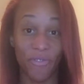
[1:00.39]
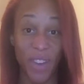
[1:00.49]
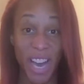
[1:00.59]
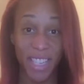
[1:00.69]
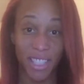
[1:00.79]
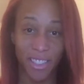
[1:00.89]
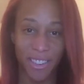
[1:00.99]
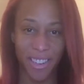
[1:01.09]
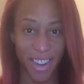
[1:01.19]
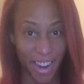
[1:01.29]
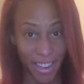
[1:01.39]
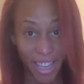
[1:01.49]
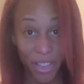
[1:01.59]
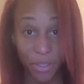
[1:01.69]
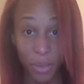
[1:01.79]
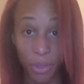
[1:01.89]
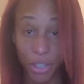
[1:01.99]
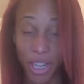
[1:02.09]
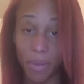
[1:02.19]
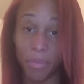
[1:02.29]
fats are 9 calories per
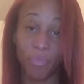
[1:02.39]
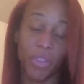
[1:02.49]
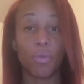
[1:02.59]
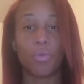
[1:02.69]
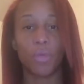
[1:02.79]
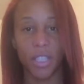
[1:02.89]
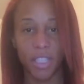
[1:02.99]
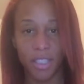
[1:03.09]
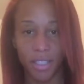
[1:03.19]
gram, which